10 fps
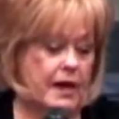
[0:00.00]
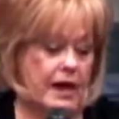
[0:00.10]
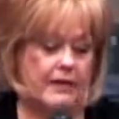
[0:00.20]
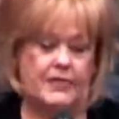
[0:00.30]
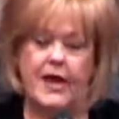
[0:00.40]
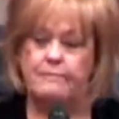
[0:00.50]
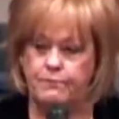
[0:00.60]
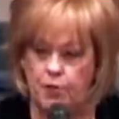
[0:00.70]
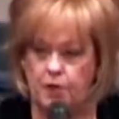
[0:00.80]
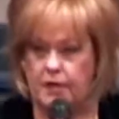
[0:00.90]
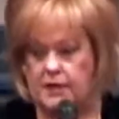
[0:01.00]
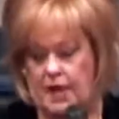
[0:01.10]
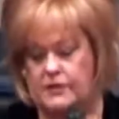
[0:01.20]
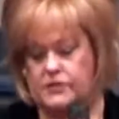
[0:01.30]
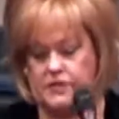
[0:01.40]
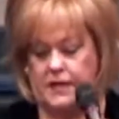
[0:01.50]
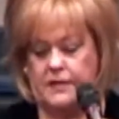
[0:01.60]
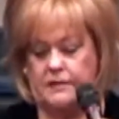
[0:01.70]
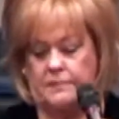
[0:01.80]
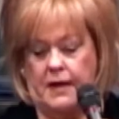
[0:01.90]
And that morning, God said
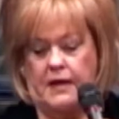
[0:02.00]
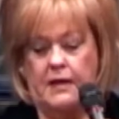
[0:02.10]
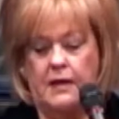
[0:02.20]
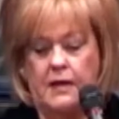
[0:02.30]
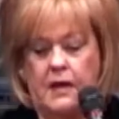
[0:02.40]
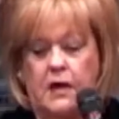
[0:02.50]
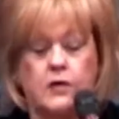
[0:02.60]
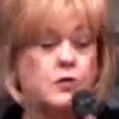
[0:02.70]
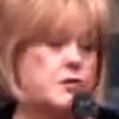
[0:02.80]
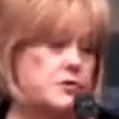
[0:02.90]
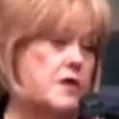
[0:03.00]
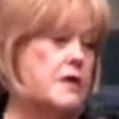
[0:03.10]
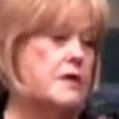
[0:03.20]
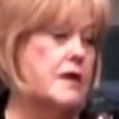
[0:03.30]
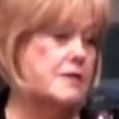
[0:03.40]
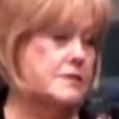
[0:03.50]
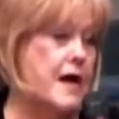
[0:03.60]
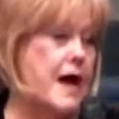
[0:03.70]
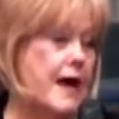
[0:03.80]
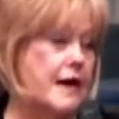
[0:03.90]
to me, your son has
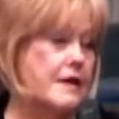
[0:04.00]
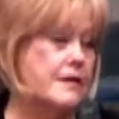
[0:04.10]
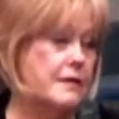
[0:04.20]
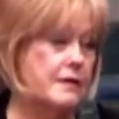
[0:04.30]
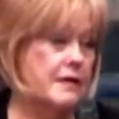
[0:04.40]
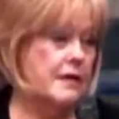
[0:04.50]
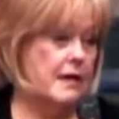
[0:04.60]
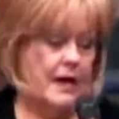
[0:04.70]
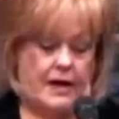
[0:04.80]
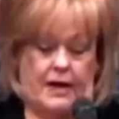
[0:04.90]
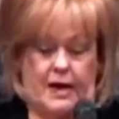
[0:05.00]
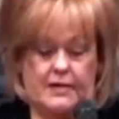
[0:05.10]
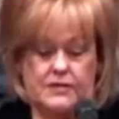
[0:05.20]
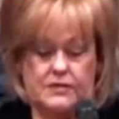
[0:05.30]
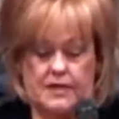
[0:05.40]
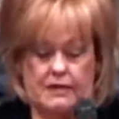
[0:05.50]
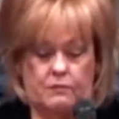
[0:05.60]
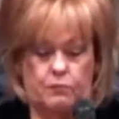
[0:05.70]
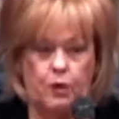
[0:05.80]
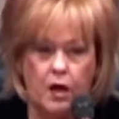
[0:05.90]
died. And I
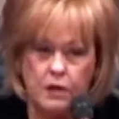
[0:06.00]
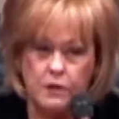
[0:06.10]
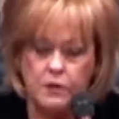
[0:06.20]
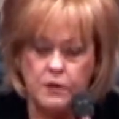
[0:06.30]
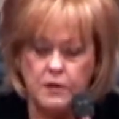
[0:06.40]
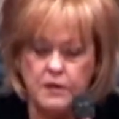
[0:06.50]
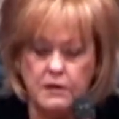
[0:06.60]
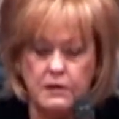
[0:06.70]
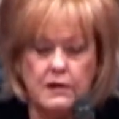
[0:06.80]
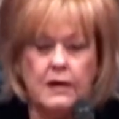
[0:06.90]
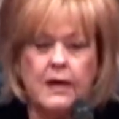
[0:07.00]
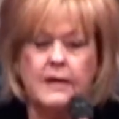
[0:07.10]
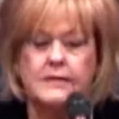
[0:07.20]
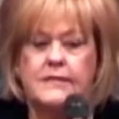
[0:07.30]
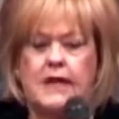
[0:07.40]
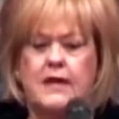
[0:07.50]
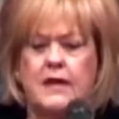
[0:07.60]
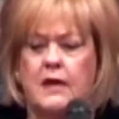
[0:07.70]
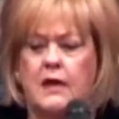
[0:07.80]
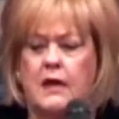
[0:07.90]
said, What, Lord? He said,
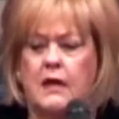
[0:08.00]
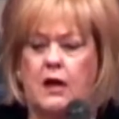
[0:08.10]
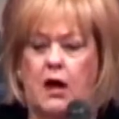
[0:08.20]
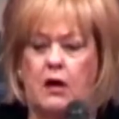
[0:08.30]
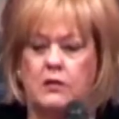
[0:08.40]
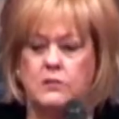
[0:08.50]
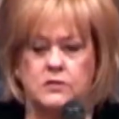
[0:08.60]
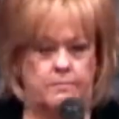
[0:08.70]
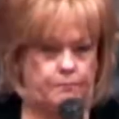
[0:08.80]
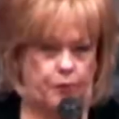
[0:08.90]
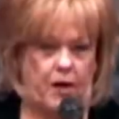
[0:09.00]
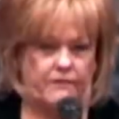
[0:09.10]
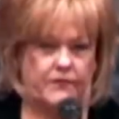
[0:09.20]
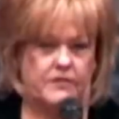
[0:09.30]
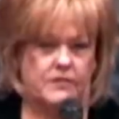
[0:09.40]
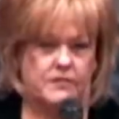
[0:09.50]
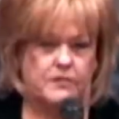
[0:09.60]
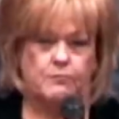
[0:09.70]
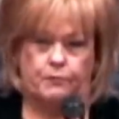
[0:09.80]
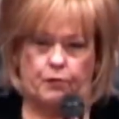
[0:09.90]
Call some prophets
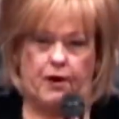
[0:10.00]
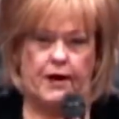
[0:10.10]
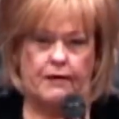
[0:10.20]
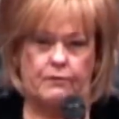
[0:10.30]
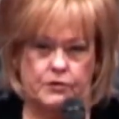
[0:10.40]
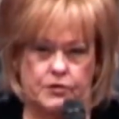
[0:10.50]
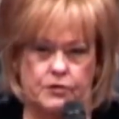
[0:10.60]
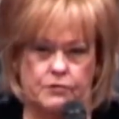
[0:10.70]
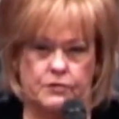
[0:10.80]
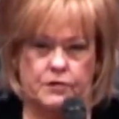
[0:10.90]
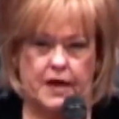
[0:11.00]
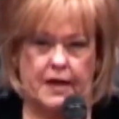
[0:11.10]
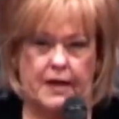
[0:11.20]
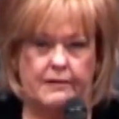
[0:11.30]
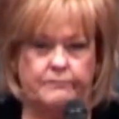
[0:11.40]
to pray with you today.